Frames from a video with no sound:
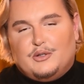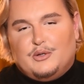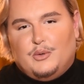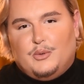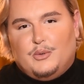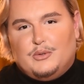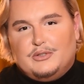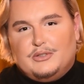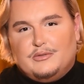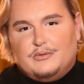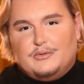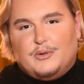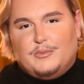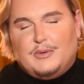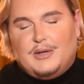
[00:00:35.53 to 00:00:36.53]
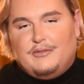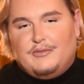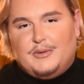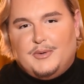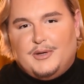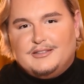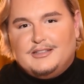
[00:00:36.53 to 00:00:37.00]
Claude from
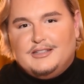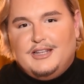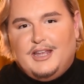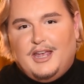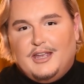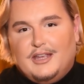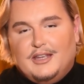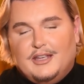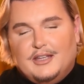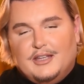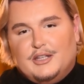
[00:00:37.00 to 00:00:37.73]
Lavie by CK